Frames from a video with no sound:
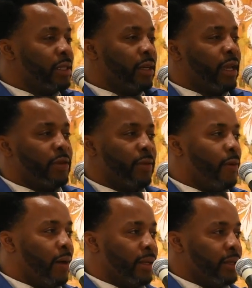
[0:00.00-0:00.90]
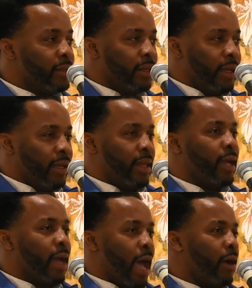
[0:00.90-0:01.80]
Look at New Orleans. Like,
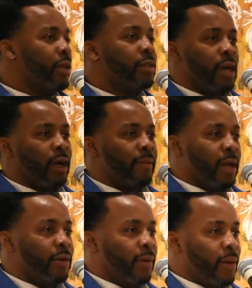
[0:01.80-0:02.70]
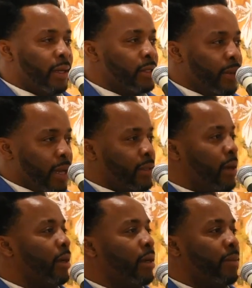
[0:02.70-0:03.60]
how can you talk about New Orleans without
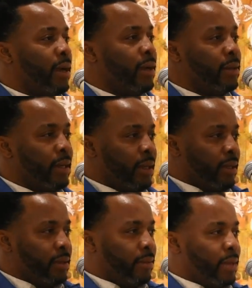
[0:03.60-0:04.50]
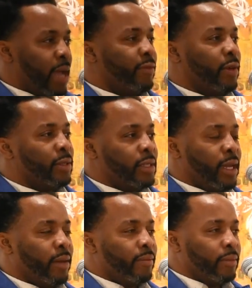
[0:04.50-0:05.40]
talking about the Black folks
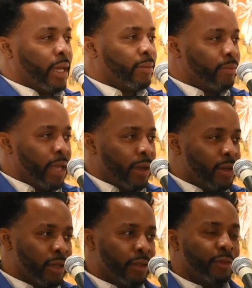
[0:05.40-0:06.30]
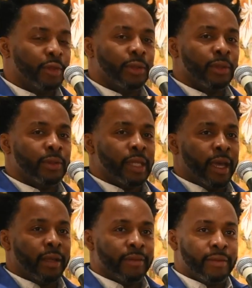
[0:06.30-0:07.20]
that cook the food,
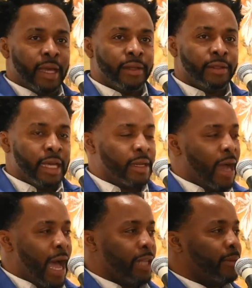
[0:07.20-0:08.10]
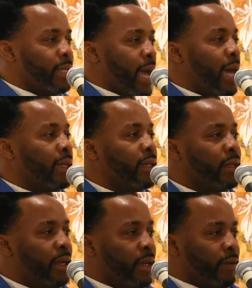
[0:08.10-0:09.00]
that are hospitality
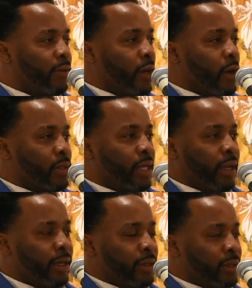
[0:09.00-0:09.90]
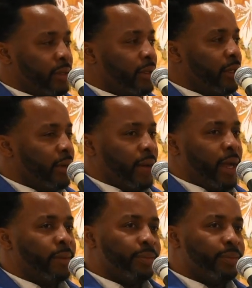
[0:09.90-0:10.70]
for the hotels, right?